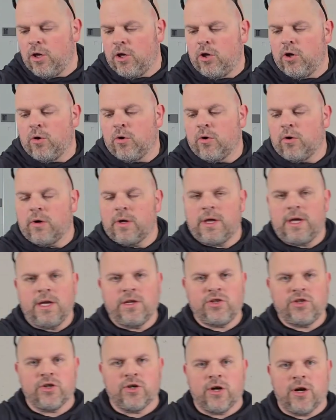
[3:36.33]
You'll
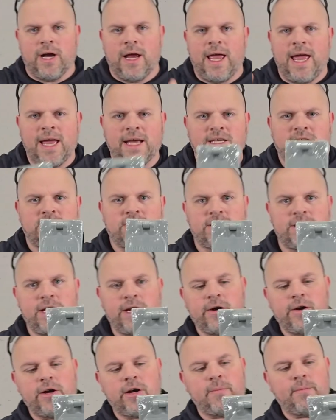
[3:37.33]
get your
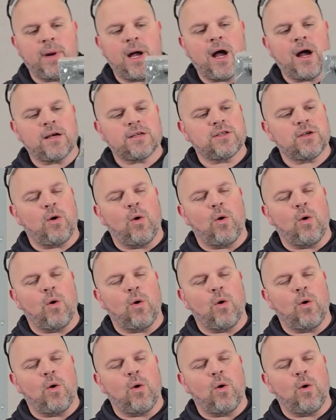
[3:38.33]
exterior box,